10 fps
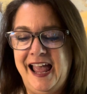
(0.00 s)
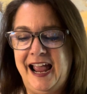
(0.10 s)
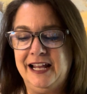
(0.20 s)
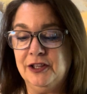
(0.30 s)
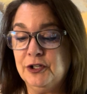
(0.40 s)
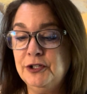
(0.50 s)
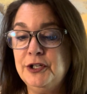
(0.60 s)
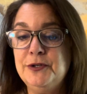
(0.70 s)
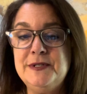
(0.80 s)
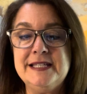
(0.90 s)
And learn
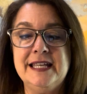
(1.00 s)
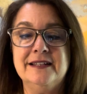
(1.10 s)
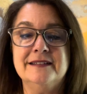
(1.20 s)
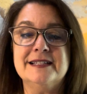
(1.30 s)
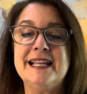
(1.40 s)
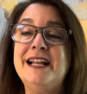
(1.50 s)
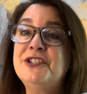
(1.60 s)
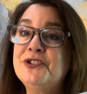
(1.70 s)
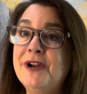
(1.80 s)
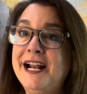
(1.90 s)
new skills and
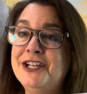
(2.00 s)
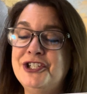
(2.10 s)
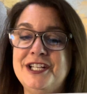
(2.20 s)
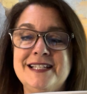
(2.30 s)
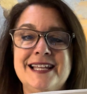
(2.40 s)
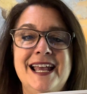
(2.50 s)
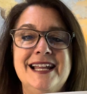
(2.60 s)
strategies